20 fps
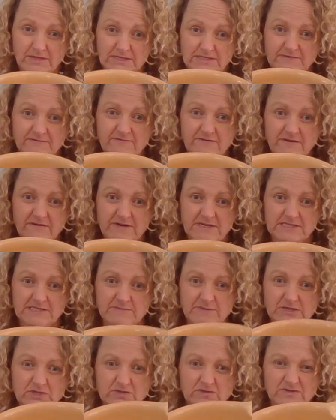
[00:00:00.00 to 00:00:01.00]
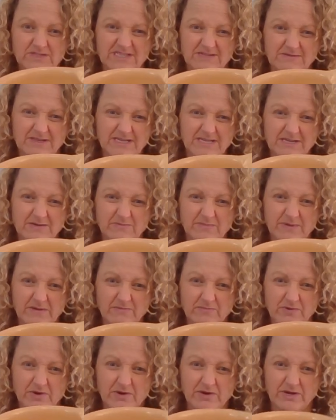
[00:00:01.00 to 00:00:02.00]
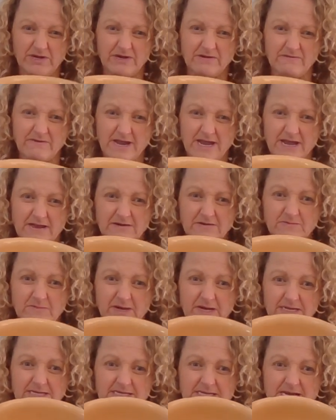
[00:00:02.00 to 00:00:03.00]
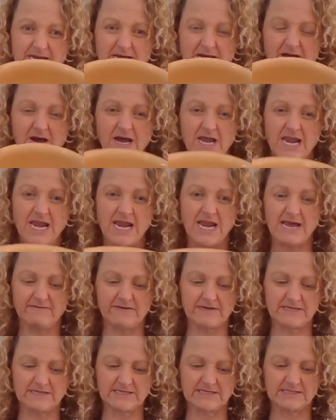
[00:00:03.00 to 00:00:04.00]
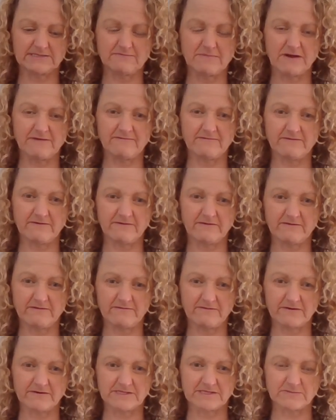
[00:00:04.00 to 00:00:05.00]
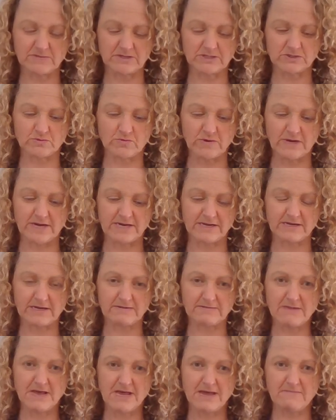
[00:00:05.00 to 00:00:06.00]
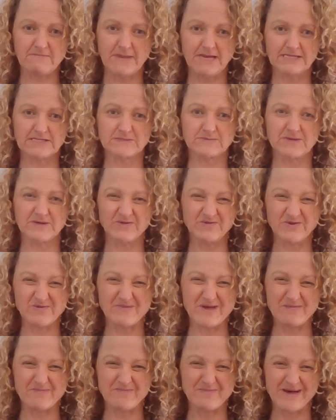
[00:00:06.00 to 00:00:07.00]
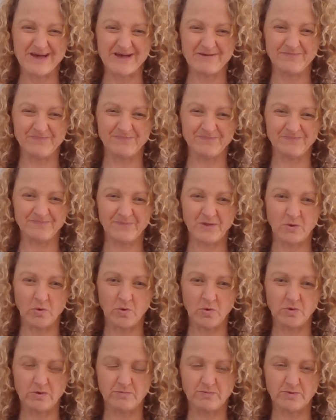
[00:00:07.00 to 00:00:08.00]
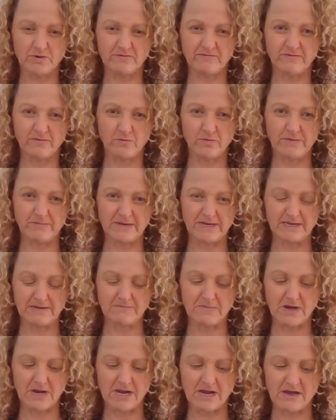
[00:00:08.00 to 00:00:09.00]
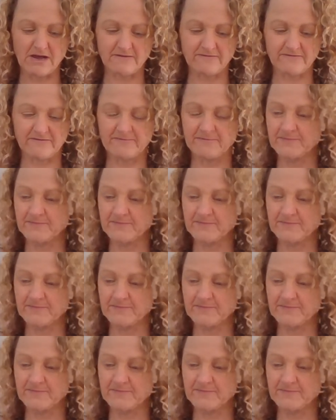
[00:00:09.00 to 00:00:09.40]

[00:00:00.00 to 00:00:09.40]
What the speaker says: It's very special. It's a little bit broken around, but I love it. It's my very, very special one, and it makes me remember all the beautiful women in my life.